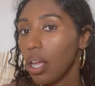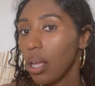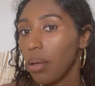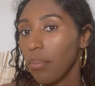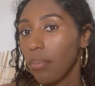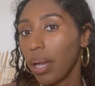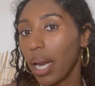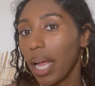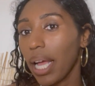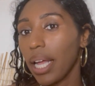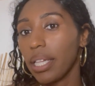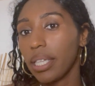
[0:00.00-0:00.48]

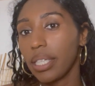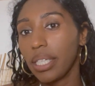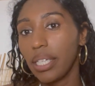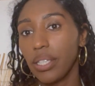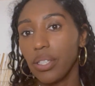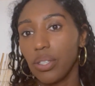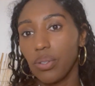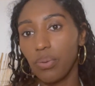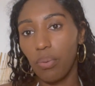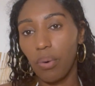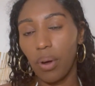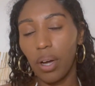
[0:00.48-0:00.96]
but I at
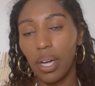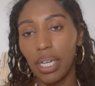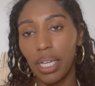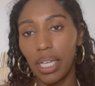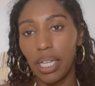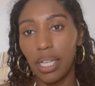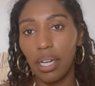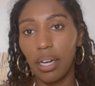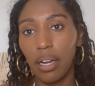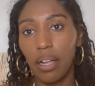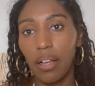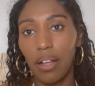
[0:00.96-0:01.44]
least
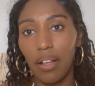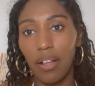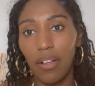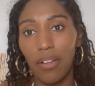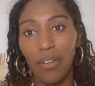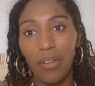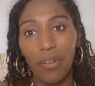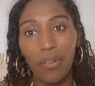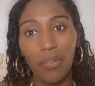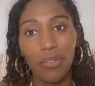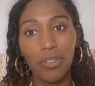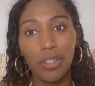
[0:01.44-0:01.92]
wanted
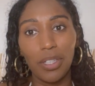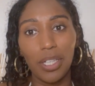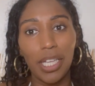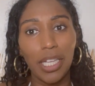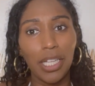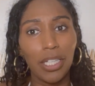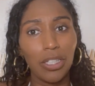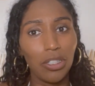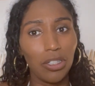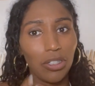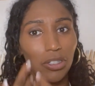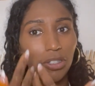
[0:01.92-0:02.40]

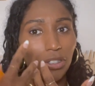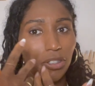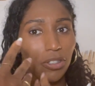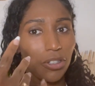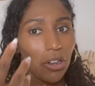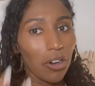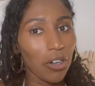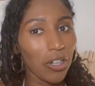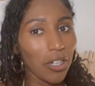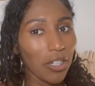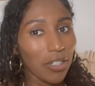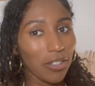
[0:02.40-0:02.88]
it to
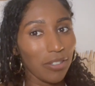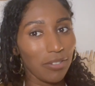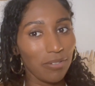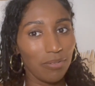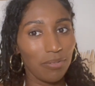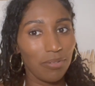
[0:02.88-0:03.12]
start